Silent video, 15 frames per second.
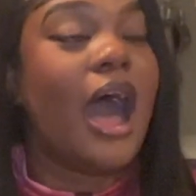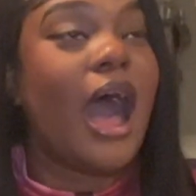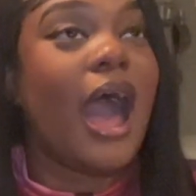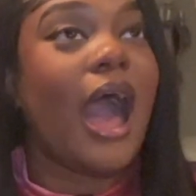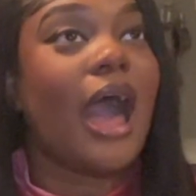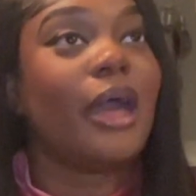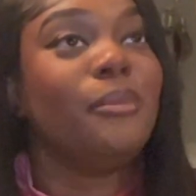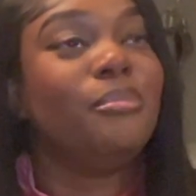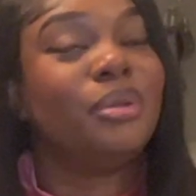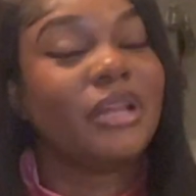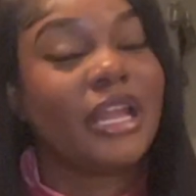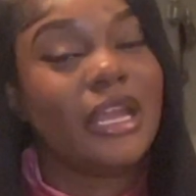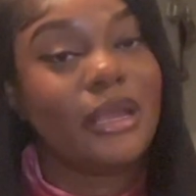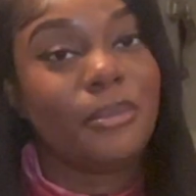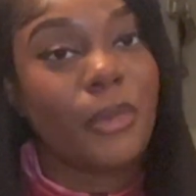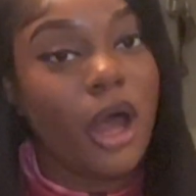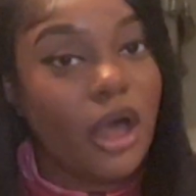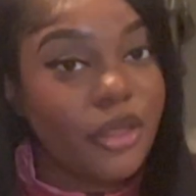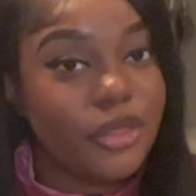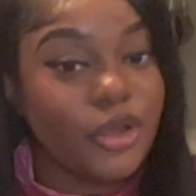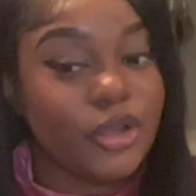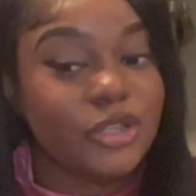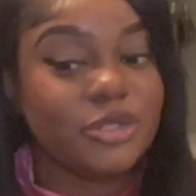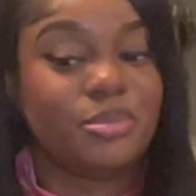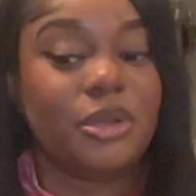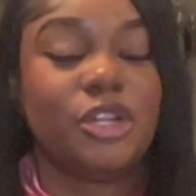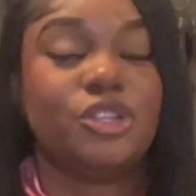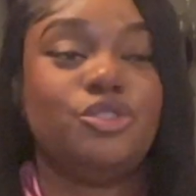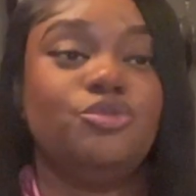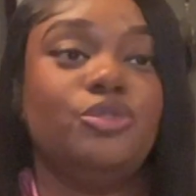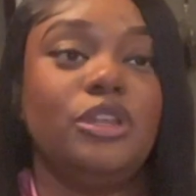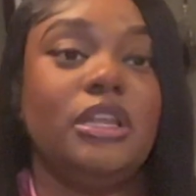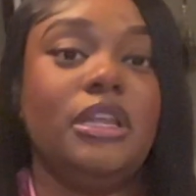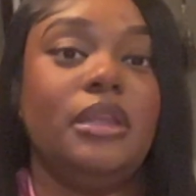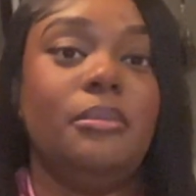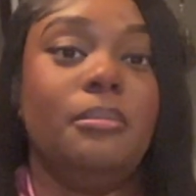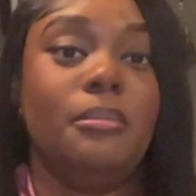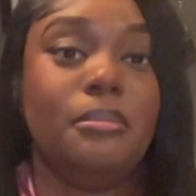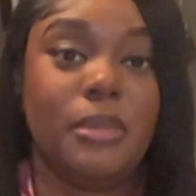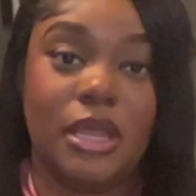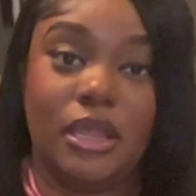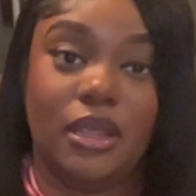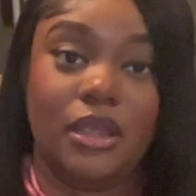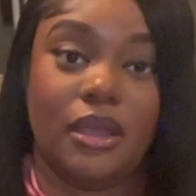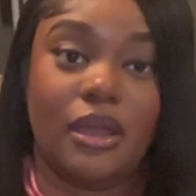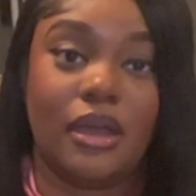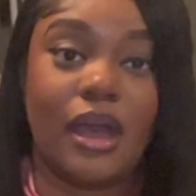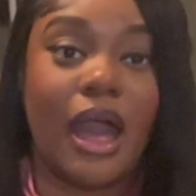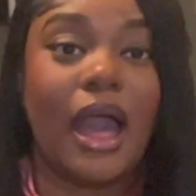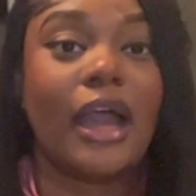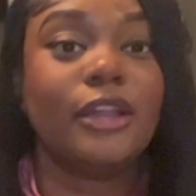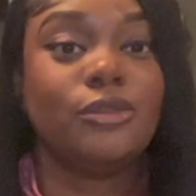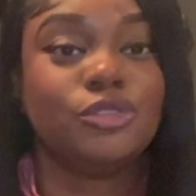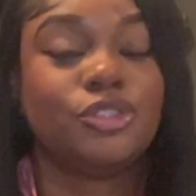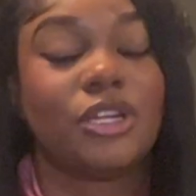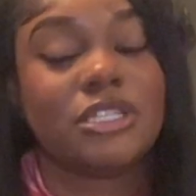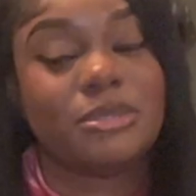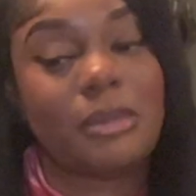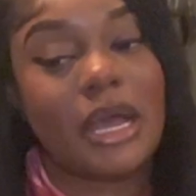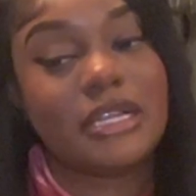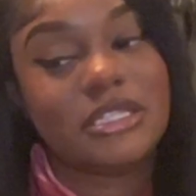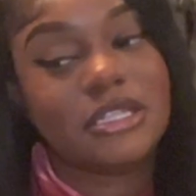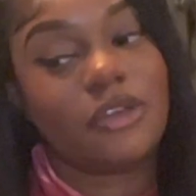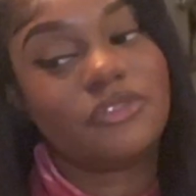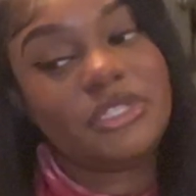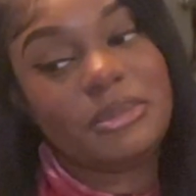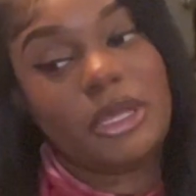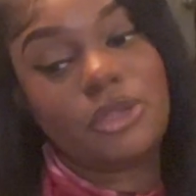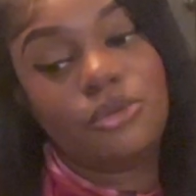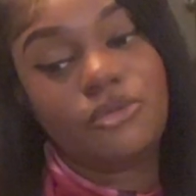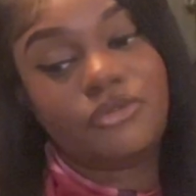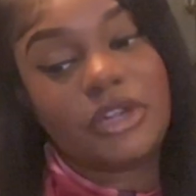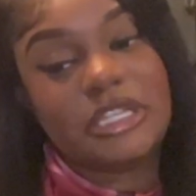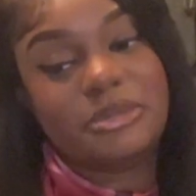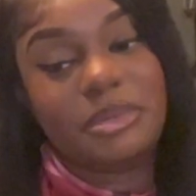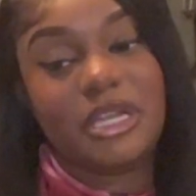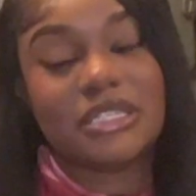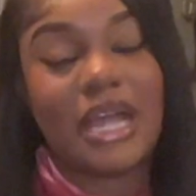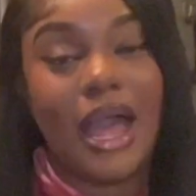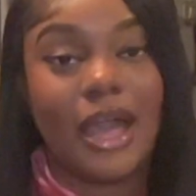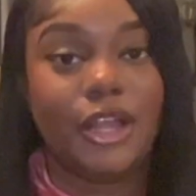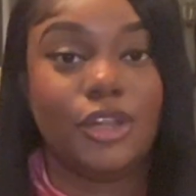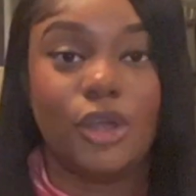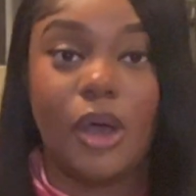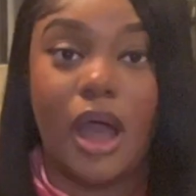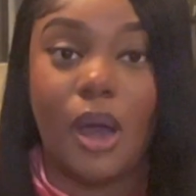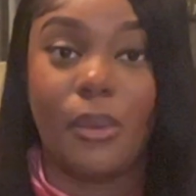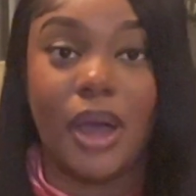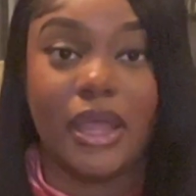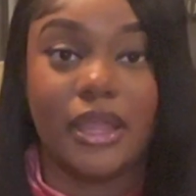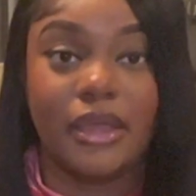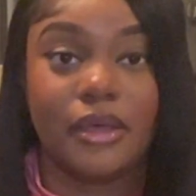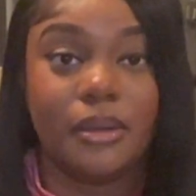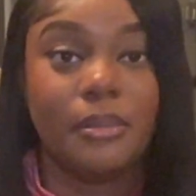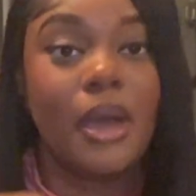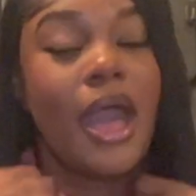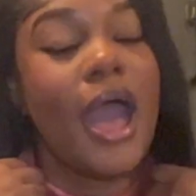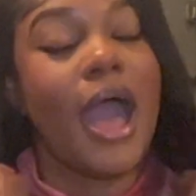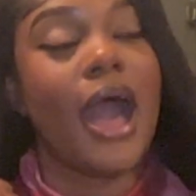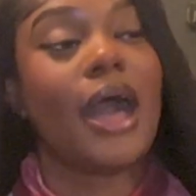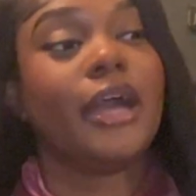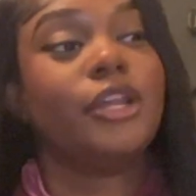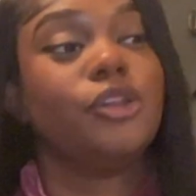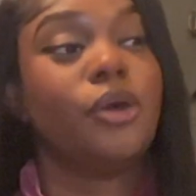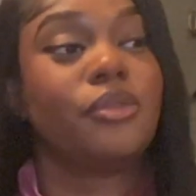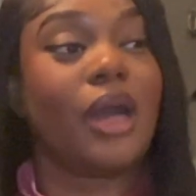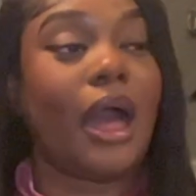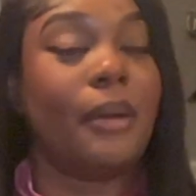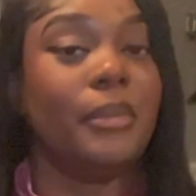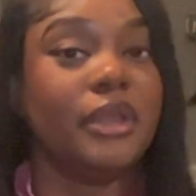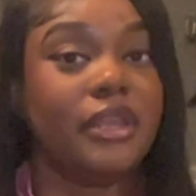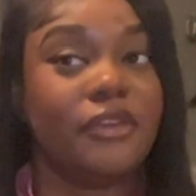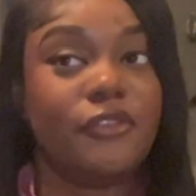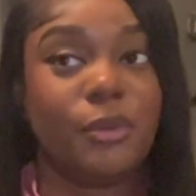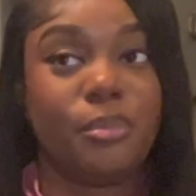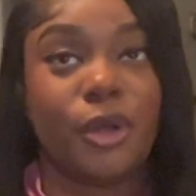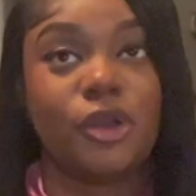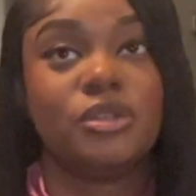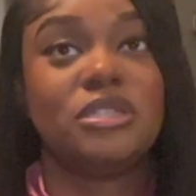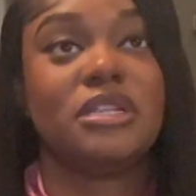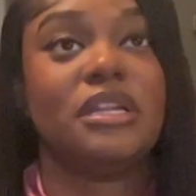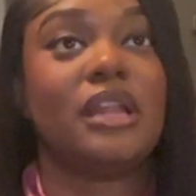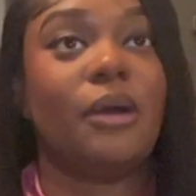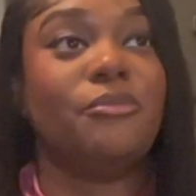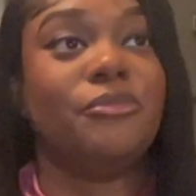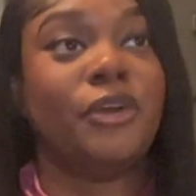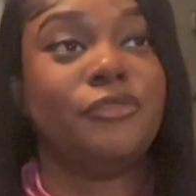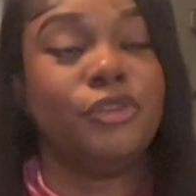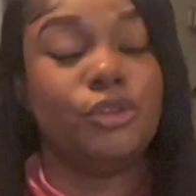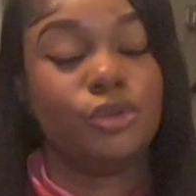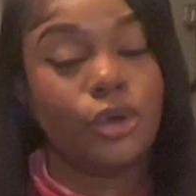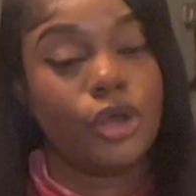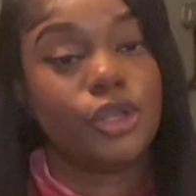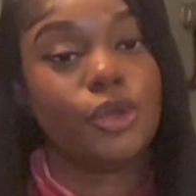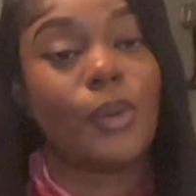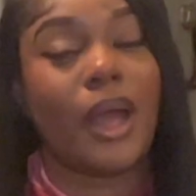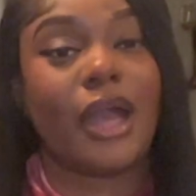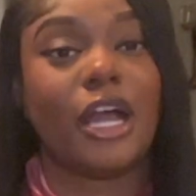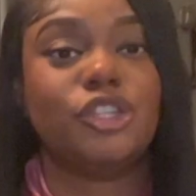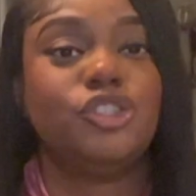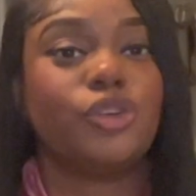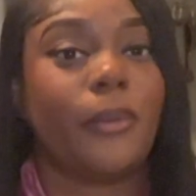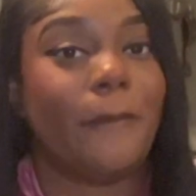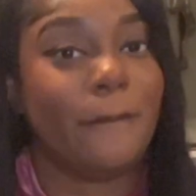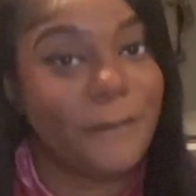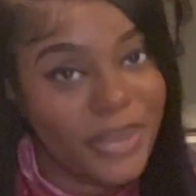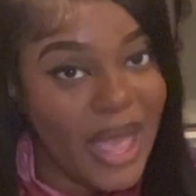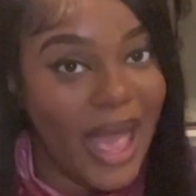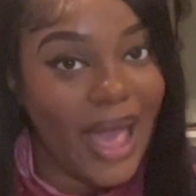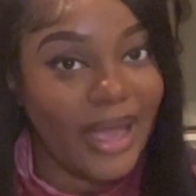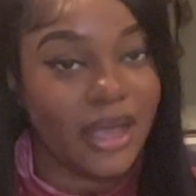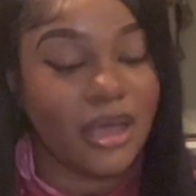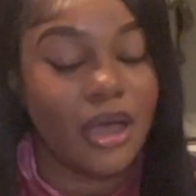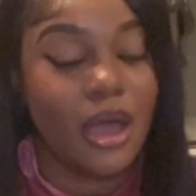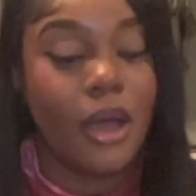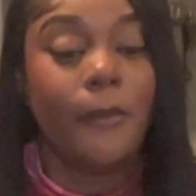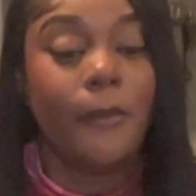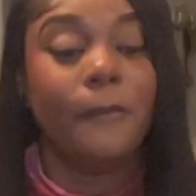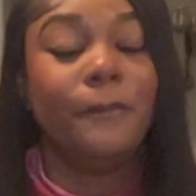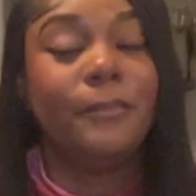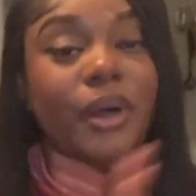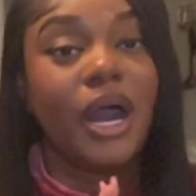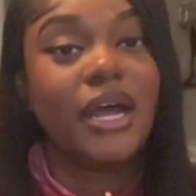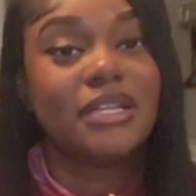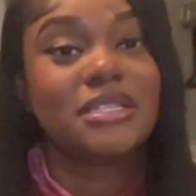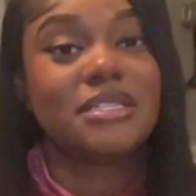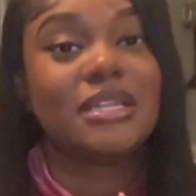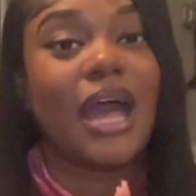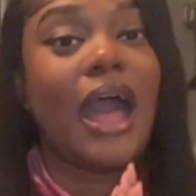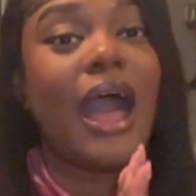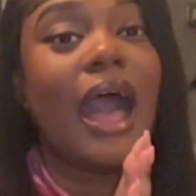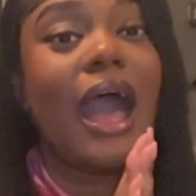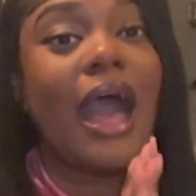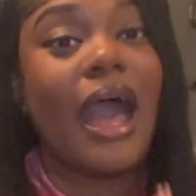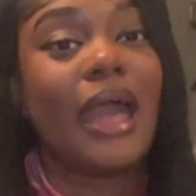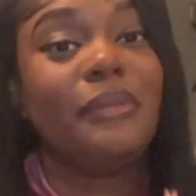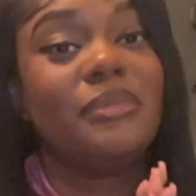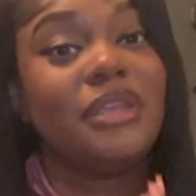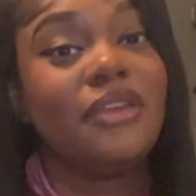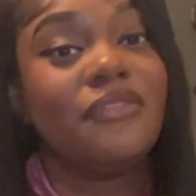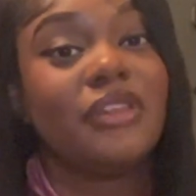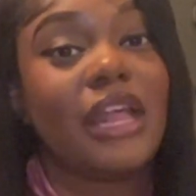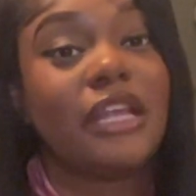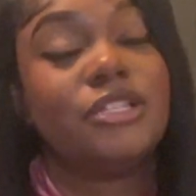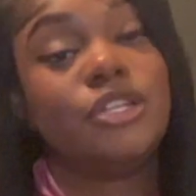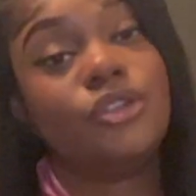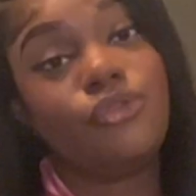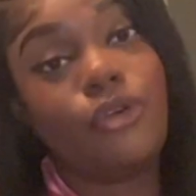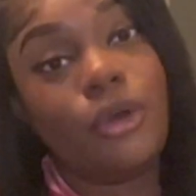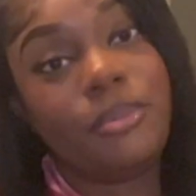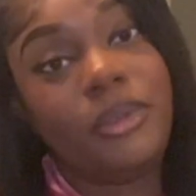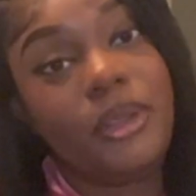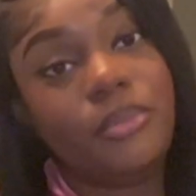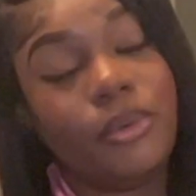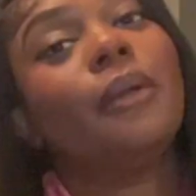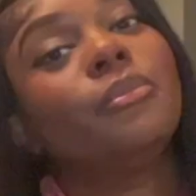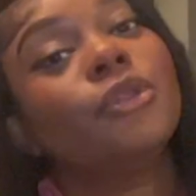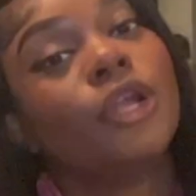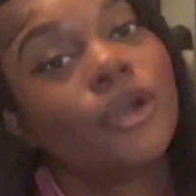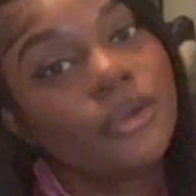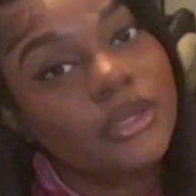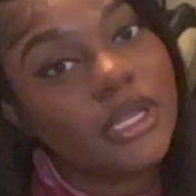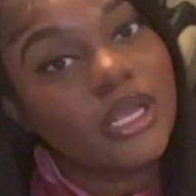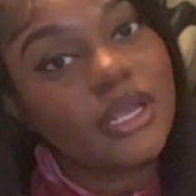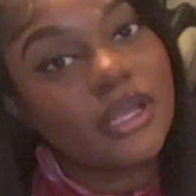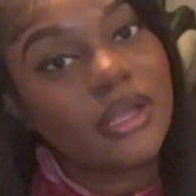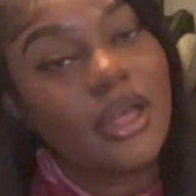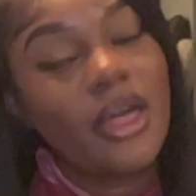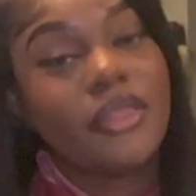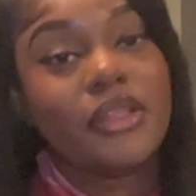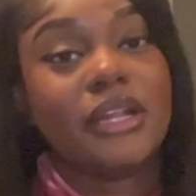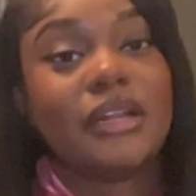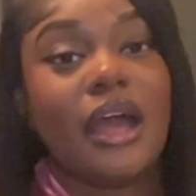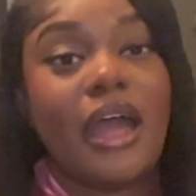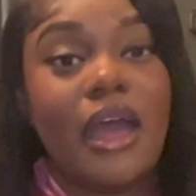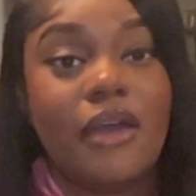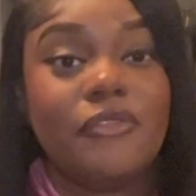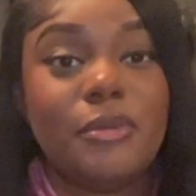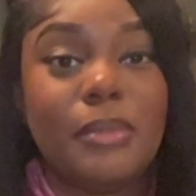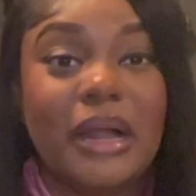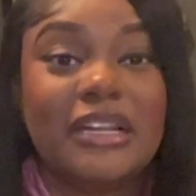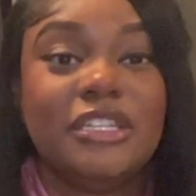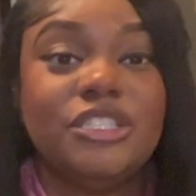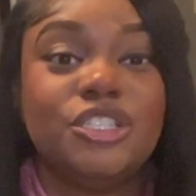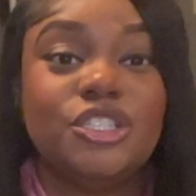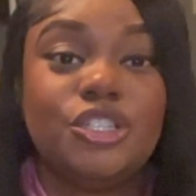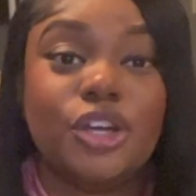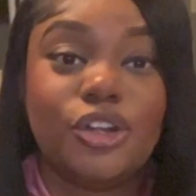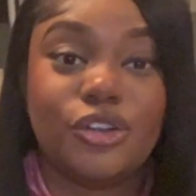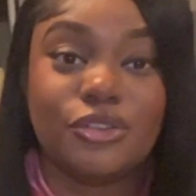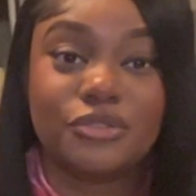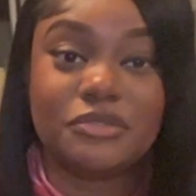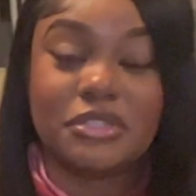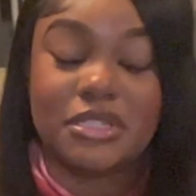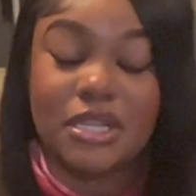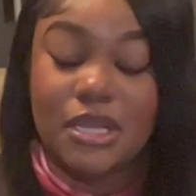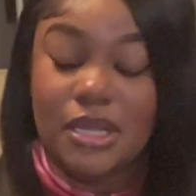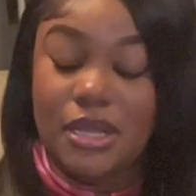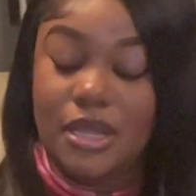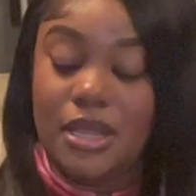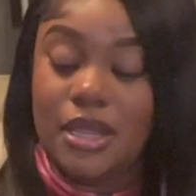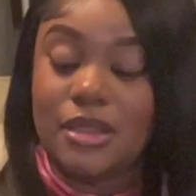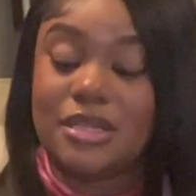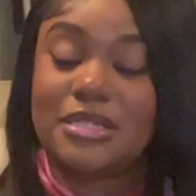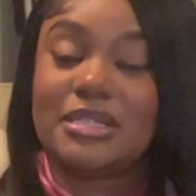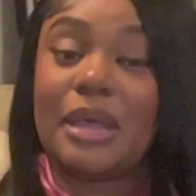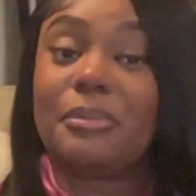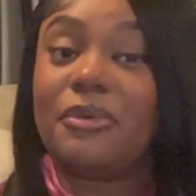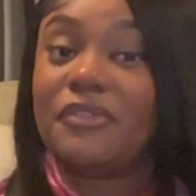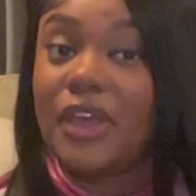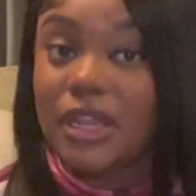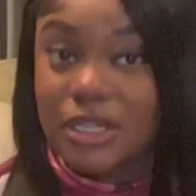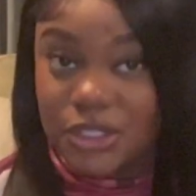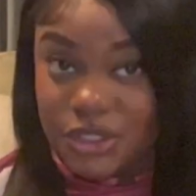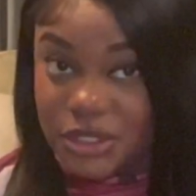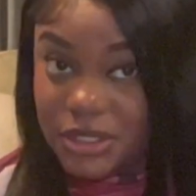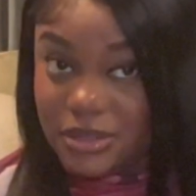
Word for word: I blame others, but it's really me. I don't trust myself to make new friends because I know how I am. I know that I'm a giving person, I'm very loyal, I got your back. But I'm giving that to the wrong people. I'm learning that not everybody deserves this type of energy.